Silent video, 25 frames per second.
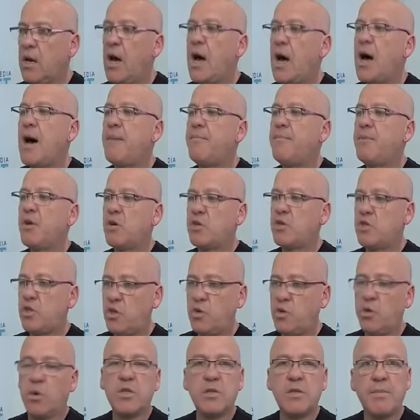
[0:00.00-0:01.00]
Uh, because
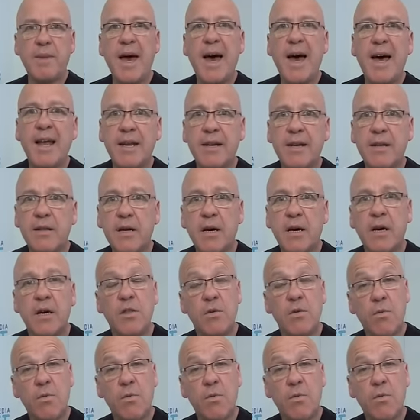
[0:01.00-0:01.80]
she talks about the,